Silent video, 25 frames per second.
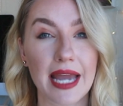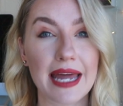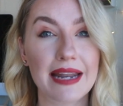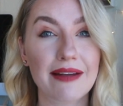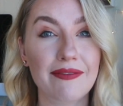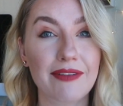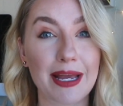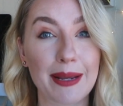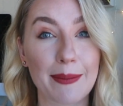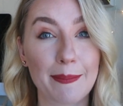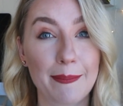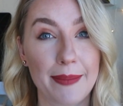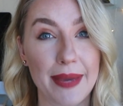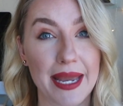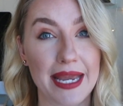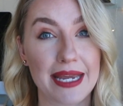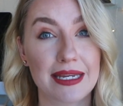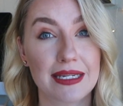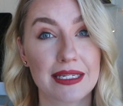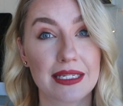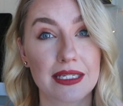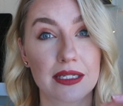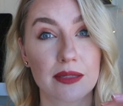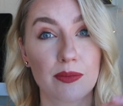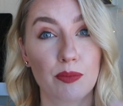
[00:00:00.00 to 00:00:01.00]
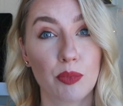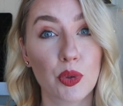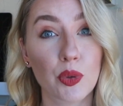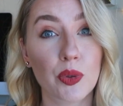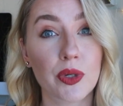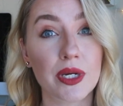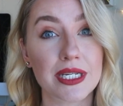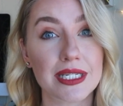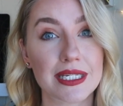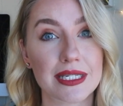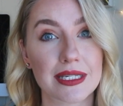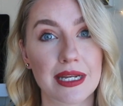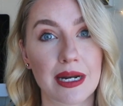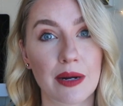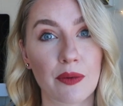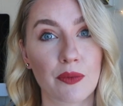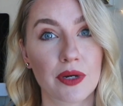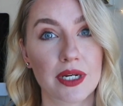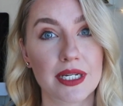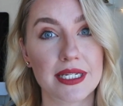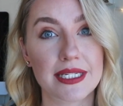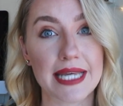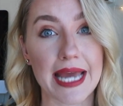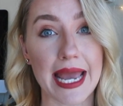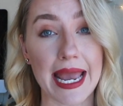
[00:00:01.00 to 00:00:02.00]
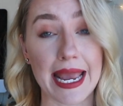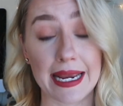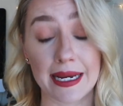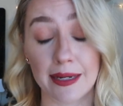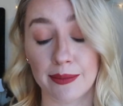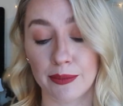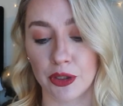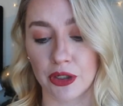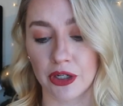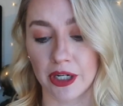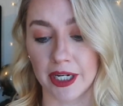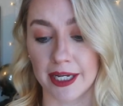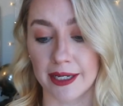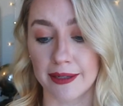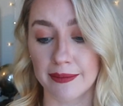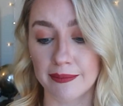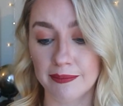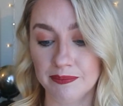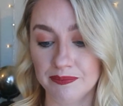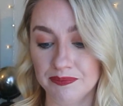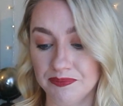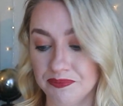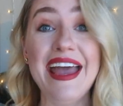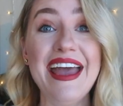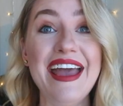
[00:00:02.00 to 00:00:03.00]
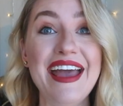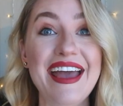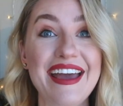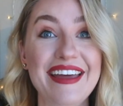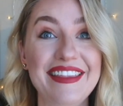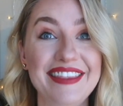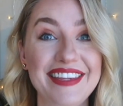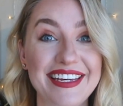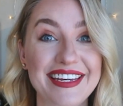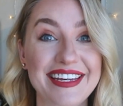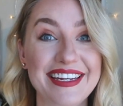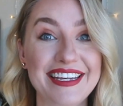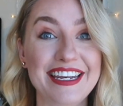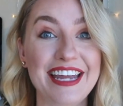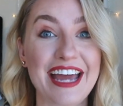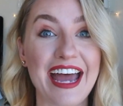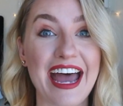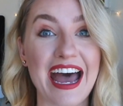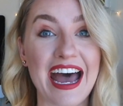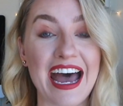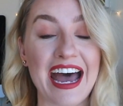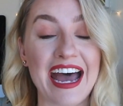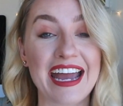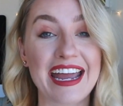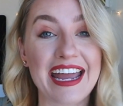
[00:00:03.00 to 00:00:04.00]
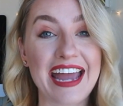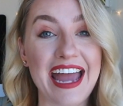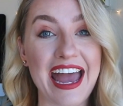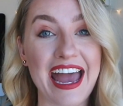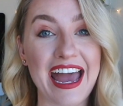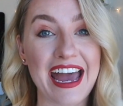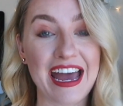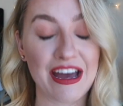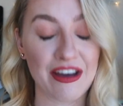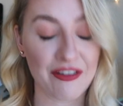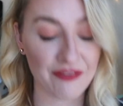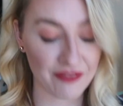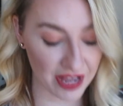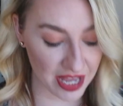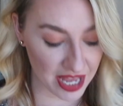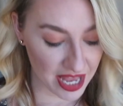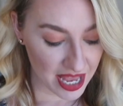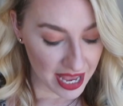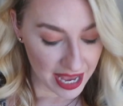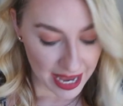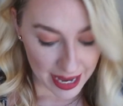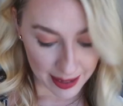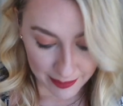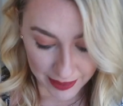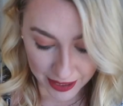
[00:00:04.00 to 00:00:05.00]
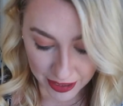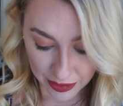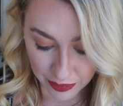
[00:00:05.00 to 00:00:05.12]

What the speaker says: kind of like base points that I wanted to hammer in. And then I have, and